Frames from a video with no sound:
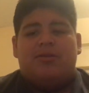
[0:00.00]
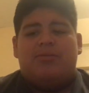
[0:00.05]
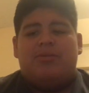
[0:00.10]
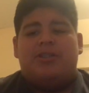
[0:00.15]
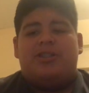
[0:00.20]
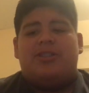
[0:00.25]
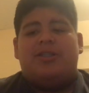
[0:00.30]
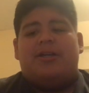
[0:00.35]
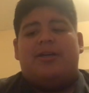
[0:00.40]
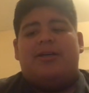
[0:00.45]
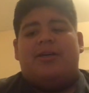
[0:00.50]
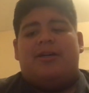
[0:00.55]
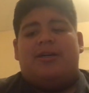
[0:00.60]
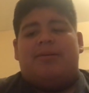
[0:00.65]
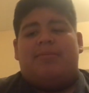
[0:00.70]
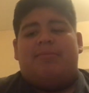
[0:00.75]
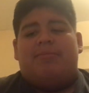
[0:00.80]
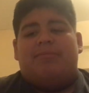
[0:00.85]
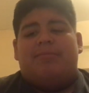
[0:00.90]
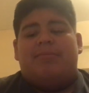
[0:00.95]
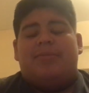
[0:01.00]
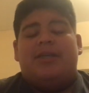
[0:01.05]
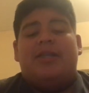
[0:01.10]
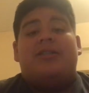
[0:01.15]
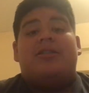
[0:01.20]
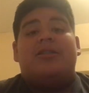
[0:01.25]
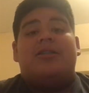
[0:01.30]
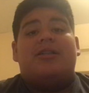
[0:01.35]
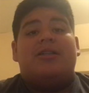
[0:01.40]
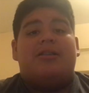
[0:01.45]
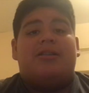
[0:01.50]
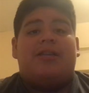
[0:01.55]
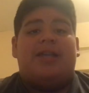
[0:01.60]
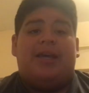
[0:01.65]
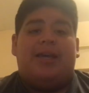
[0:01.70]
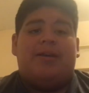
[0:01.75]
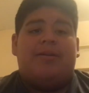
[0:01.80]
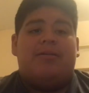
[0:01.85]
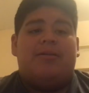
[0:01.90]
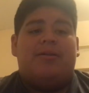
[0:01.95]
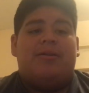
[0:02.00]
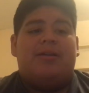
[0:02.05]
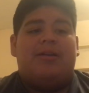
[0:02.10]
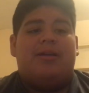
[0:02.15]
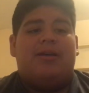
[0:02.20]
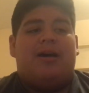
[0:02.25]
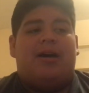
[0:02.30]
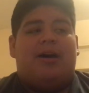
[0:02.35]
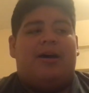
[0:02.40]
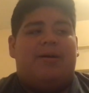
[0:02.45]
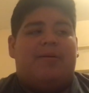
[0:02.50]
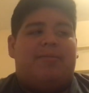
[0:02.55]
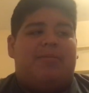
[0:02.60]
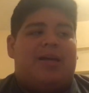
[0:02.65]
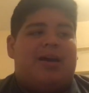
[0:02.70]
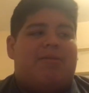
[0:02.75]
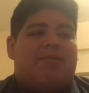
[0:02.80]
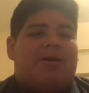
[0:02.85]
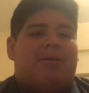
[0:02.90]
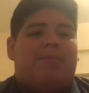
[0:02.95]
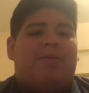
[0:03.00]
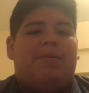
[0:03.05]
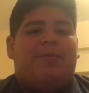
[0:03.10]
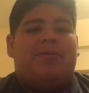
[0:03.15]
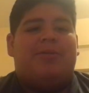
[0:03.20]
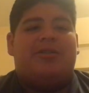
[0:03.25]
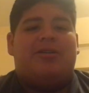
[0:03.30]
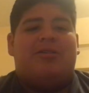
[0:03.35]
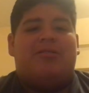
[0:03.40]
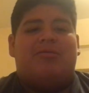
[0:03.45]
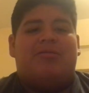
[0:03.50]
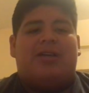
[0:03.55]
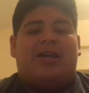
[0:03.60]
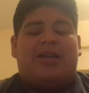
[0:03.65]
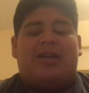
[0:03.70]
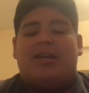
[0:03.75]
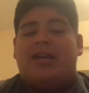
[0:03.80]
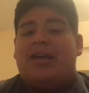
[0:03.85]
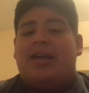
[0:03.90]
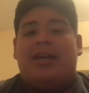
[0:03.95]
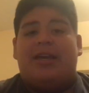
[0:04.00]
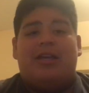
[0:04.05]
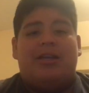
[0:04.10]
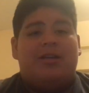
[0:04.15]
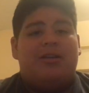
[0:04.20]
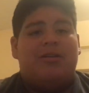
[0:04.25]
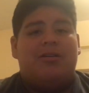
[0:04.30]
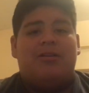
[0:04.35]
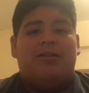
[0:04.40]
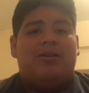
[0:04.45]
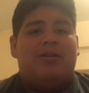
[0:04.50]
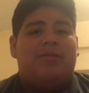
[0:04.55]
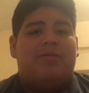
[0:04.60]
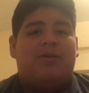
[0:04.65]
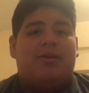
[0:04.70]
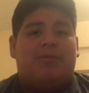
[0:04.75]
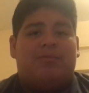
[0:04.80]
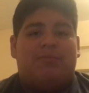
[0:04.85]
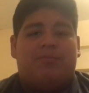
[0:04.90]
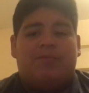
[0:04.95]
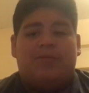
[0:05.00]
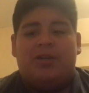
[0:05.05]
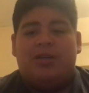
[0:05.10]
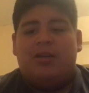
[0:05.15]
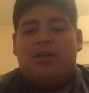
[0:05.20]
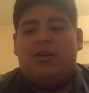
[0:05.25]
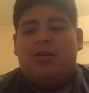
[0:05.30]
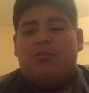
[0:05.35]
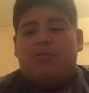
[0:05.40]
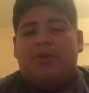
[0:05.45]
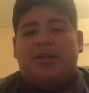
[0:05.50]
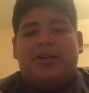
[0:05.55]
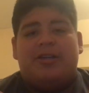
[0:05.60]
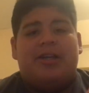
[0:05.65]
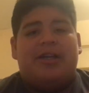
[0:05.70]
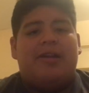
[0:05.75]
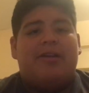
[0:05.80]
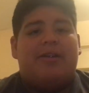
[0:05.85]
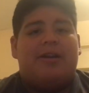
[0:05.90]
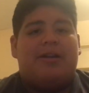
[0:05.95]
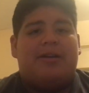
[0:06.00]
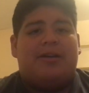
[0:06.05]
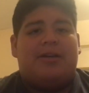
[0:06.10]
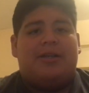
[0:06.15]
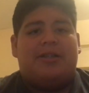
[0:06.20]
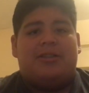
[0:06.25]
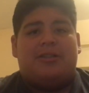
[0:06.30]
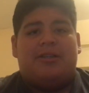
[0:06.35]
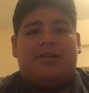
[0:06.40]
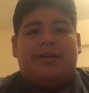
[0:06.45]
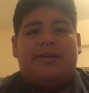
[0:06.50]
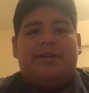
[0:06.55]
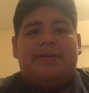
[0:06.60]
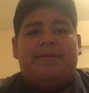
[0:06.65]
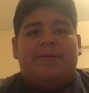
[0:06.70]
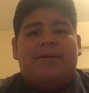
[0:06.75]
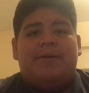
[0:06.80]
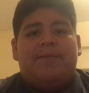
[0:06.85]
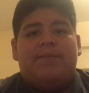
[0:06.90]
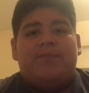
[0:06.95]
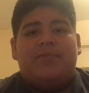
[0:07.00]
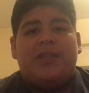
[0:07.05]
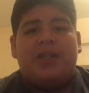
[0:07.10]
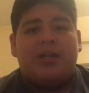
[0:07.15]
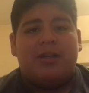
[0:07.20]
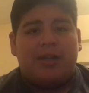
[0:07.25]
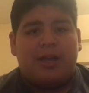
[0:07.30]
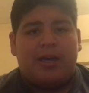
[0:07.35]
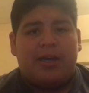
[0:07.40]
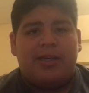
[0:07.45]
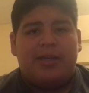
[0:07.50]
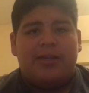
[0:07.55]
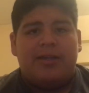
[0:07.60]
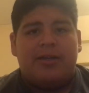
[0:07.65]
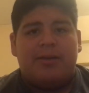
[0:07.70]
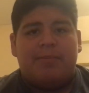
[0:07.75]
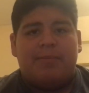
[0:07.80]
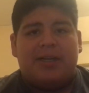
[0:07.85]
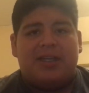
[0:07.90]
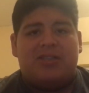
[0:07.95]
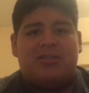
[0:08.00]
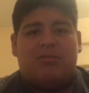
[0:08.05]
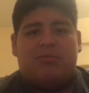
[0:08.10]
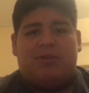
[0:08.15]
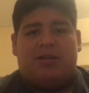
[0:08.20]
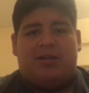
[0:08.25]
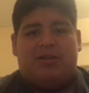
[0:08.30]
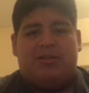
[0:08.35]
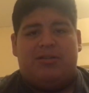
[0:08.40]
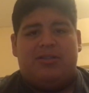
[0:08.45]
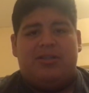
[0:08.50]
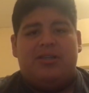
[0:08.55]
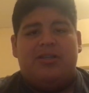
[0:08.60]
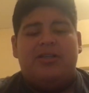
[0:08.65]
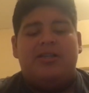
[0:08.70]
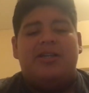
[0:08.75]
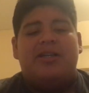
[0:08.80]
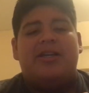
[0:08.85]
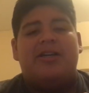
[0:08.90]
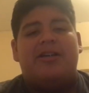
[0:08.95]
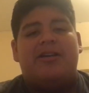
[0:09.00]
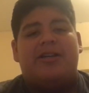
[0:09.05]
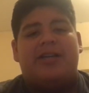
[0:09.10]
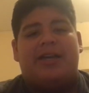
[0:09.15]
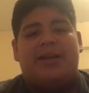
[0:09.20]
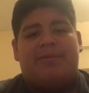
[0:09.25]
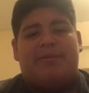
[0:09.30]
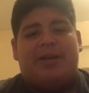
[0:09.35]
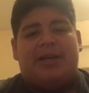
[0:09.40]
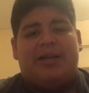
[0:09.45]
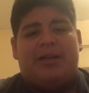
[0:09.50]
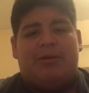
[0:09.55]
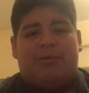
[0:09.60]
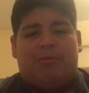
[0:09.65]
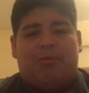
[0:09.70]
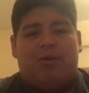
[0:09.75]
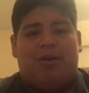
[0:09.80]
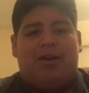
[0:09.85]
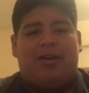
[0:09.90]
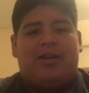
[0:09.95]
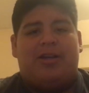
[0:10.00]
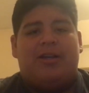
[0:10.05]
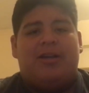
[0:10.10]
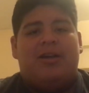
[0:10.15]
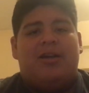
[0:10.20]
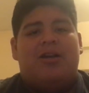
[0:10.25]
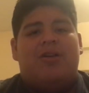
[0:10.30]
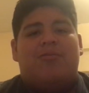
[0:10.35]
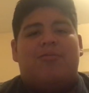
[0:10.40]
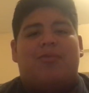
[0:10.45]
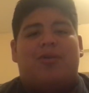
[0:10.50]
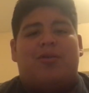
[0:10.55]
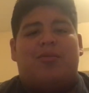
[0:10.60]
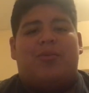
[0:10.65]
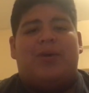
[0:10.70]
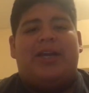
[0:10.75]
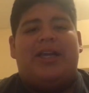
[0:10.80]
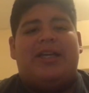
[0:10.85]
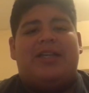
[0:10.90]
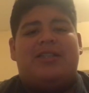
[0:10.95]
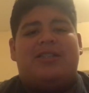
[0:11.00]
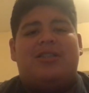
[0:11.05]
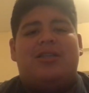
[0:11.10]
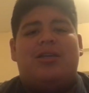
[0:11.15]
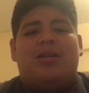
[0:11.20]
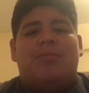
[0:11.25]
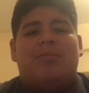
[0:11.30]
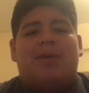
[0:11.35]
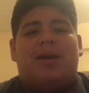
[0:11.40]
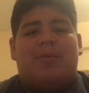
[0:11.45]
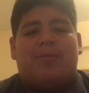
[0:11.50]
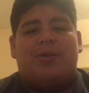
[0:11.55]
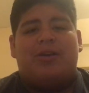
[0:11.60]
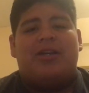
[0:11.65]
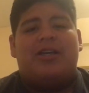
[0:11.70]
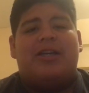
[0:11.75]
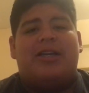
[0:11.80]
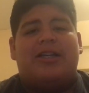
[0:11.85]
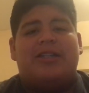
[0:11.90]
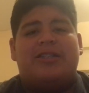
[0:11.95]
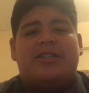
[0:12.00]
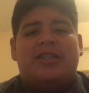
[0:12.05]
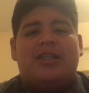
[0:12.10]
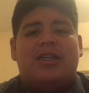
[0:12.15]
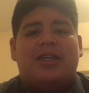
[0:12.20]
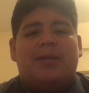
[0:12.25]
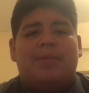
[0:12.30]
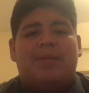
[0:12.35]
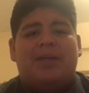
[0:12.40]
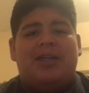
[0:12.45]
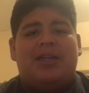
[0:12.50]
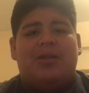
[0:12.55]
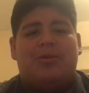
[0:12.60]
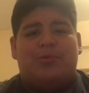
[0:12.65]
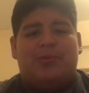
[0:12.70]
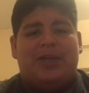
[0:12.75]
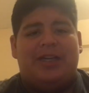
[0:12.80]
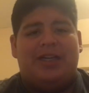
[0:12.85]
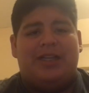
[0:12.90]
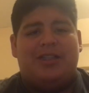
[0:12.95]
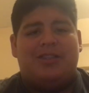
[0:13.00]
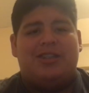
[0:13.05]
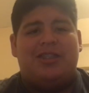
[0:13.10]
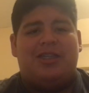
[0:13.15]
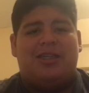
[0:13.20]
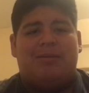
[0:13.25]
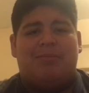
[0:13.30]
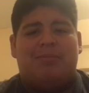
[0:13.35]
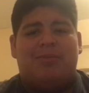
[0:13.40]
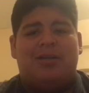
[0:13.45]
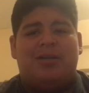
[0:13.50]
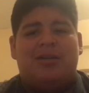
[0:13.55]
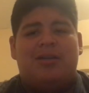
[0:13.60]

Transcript: which um, it's a good thing. Um, that way, people know like, hey, you're um, when you're here at Oxnard, you're not here to mess around you're here to get ready to work. We're a winning team, and we're going to continue to be in a winning team.